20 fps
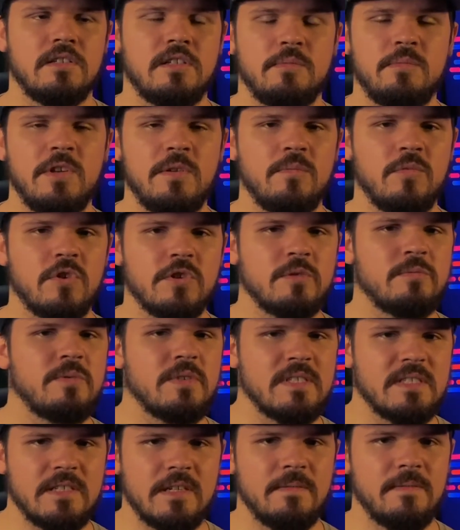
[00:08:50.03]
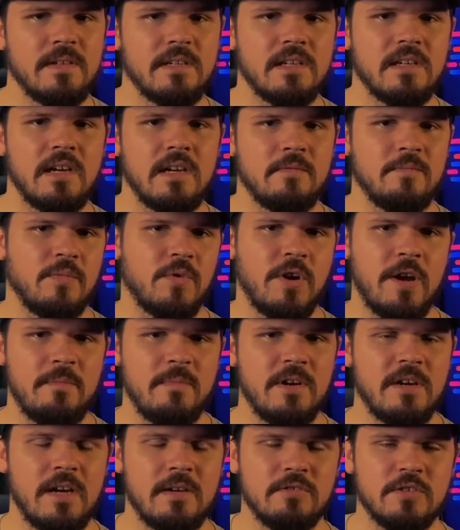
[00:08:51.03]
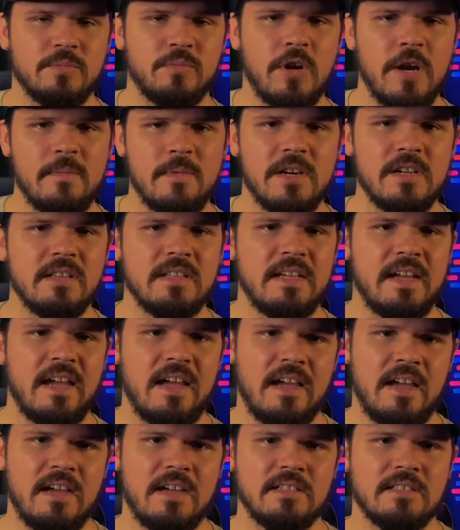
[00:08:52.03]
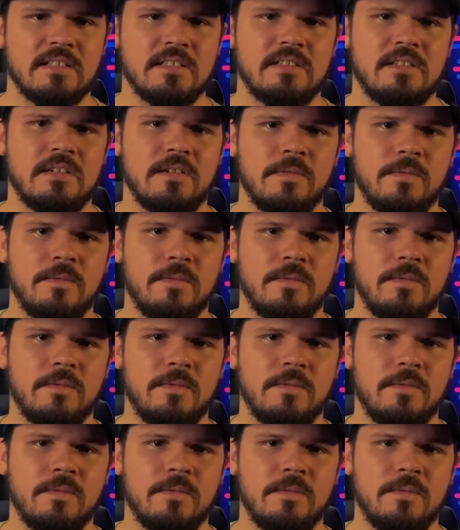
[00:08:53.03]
To be more specific, I was primarily asked